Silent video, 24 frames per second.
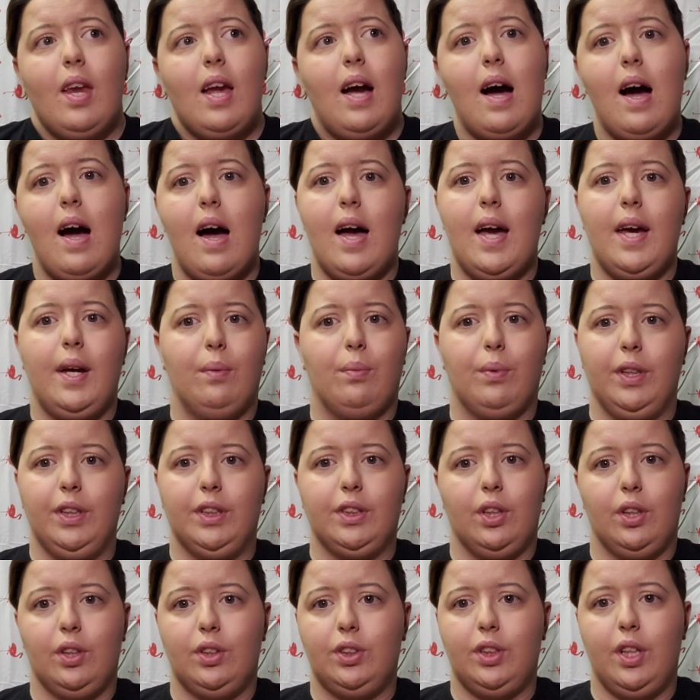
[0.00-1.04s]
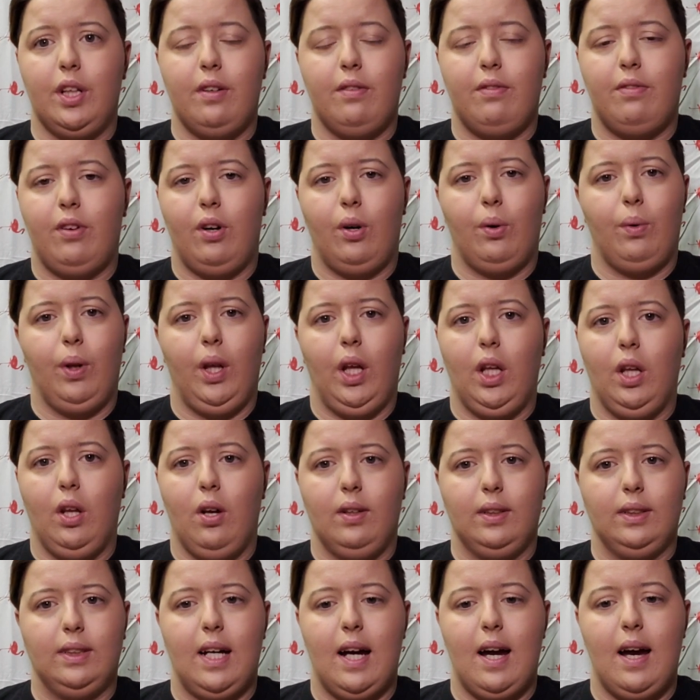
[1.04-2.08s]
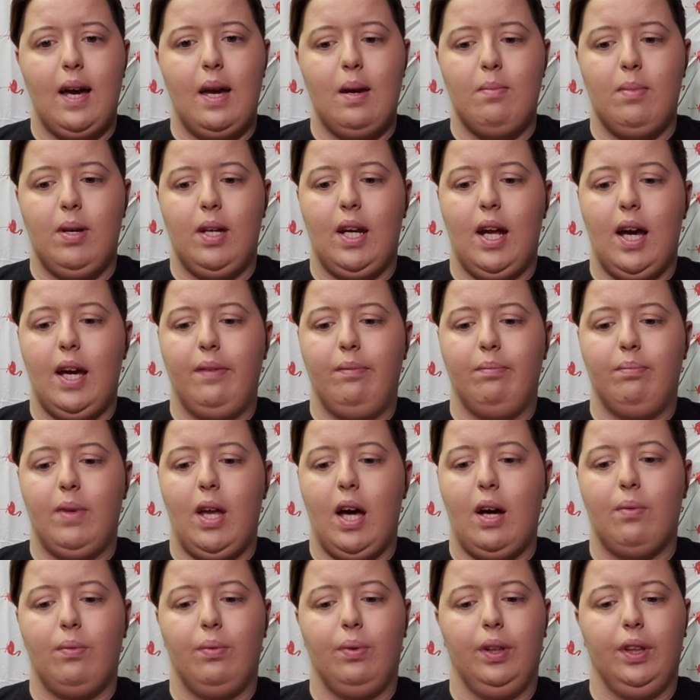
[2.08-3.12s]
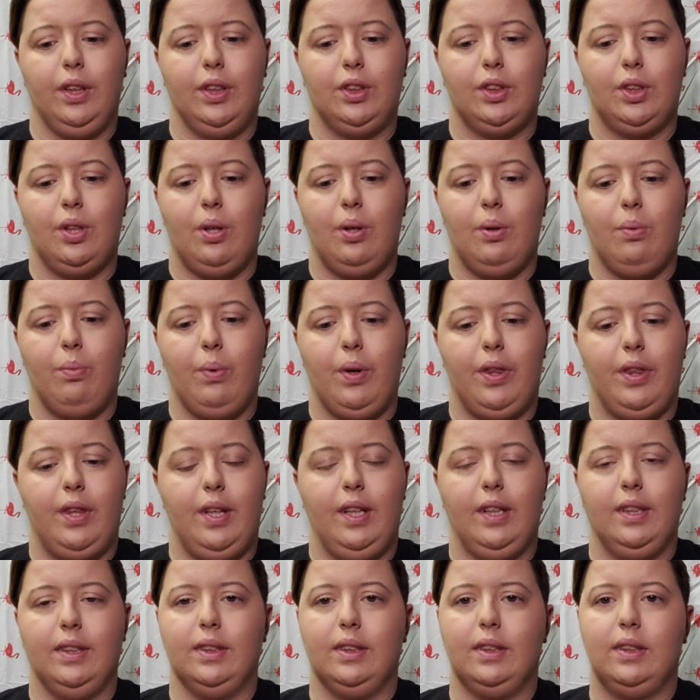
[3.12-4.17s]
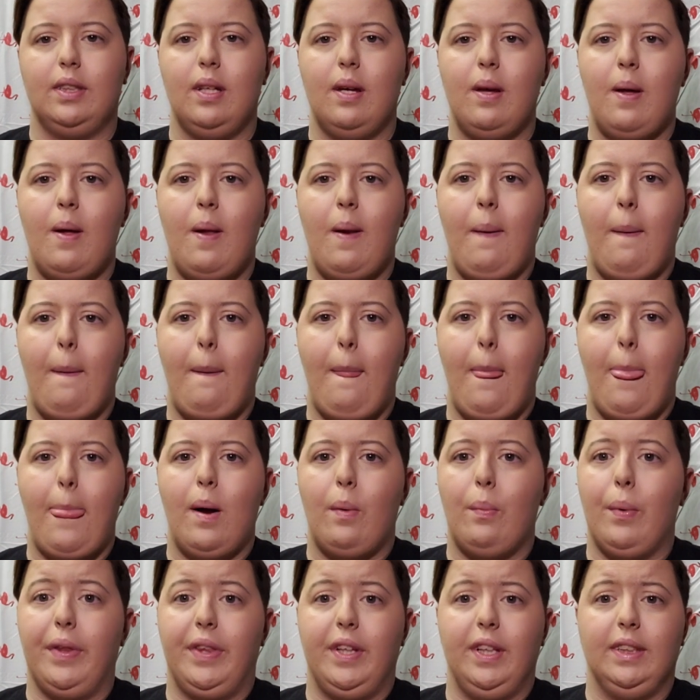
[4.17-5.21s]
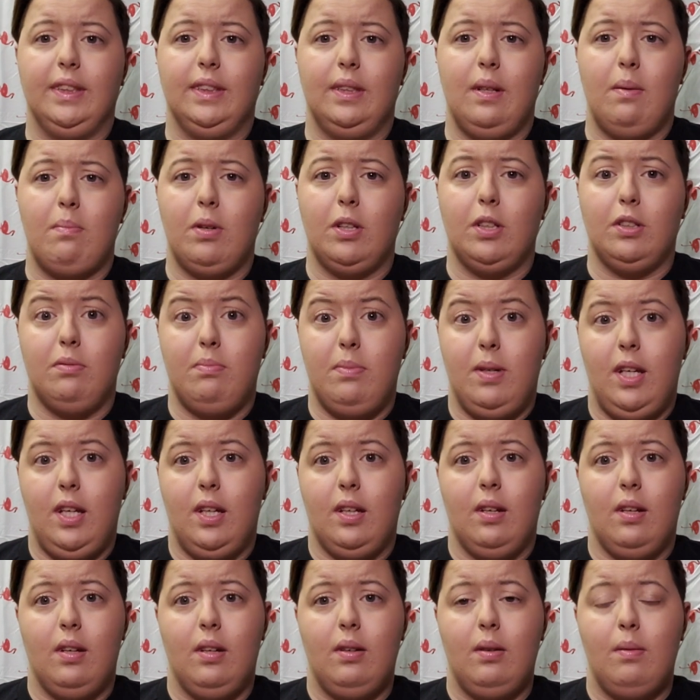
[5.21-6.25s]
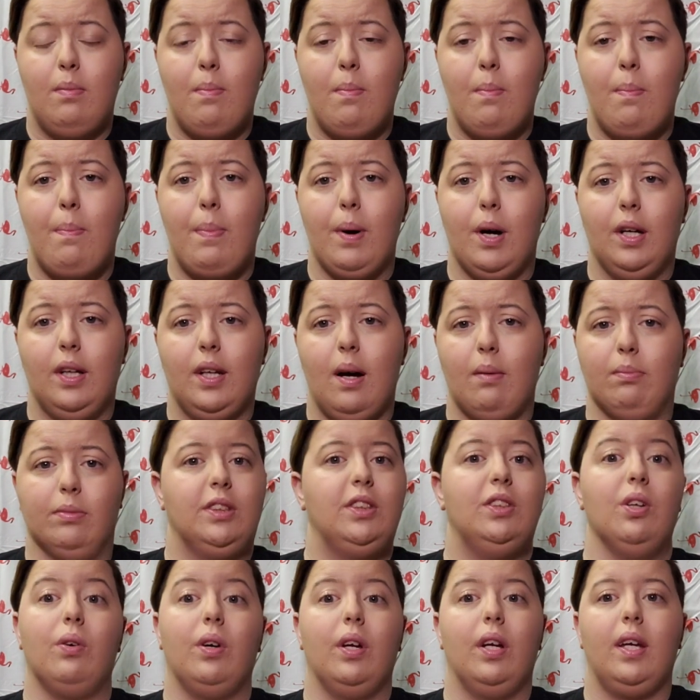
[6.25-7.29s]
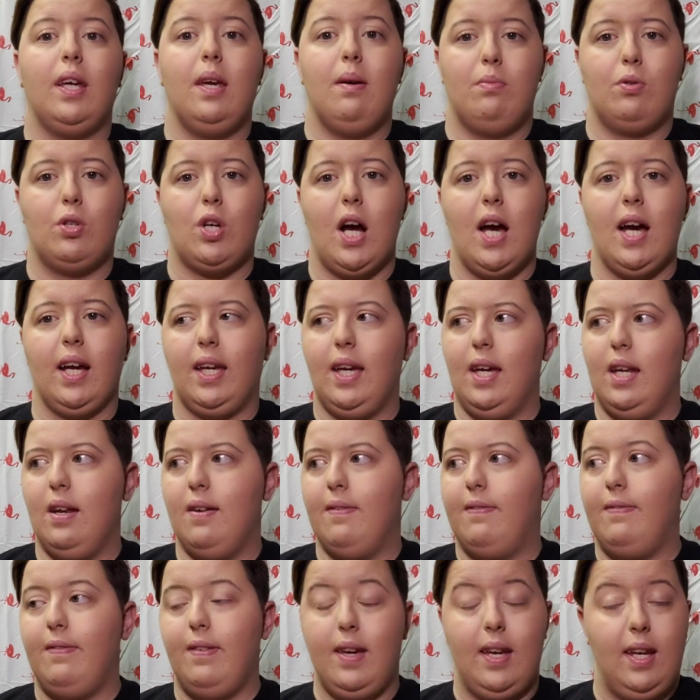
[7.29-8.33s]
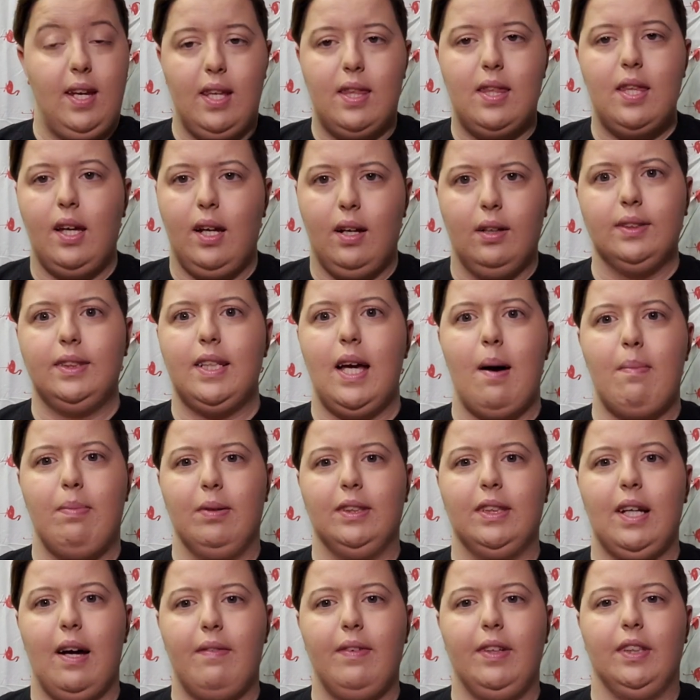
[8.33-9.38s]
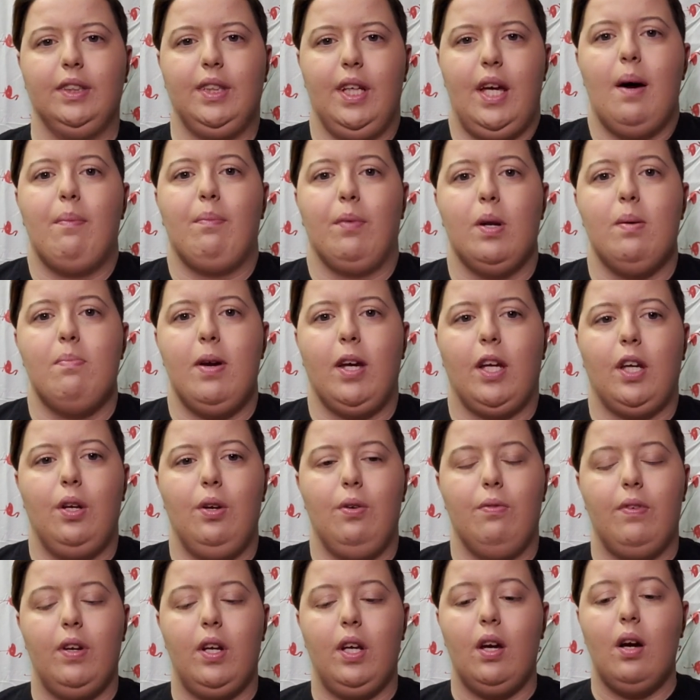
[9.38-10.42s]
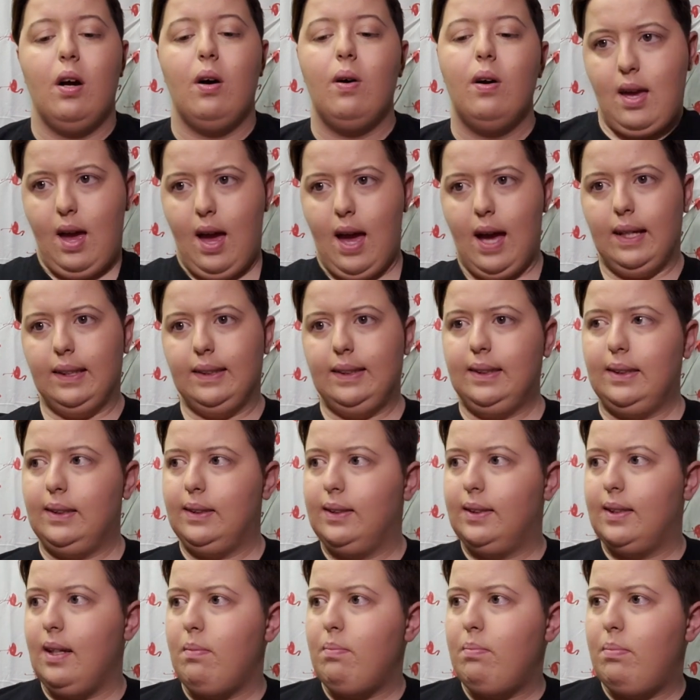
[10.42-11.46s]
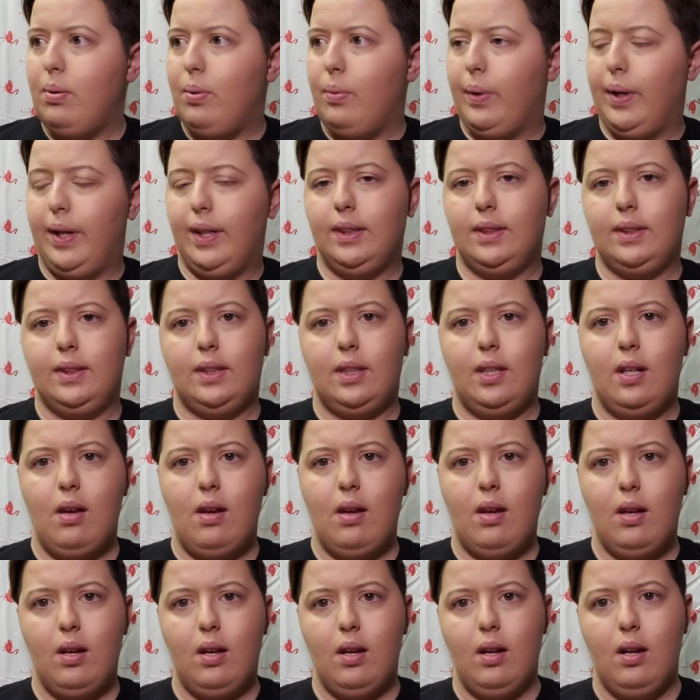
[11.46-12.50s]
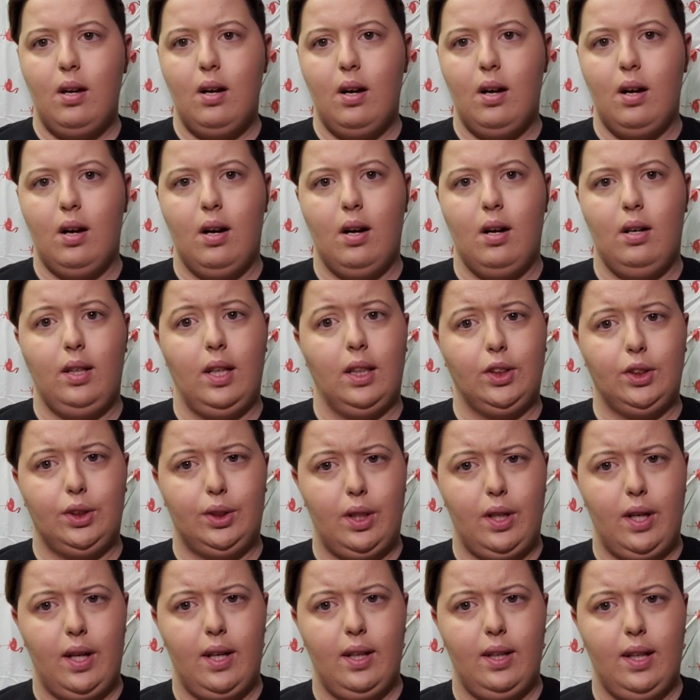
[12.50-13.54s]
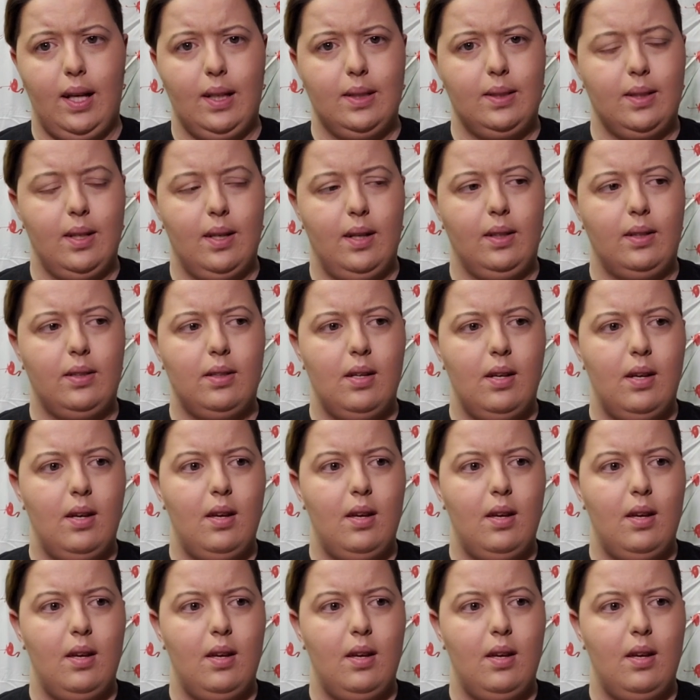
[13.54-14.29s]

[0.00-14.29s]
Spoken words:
I researched it for a really long time, and I'm not really sure what these numbers mean, but I'm still going to keep track, and if anything else happens, obviously I'm going to make a new video. At some point, yesterday, last night,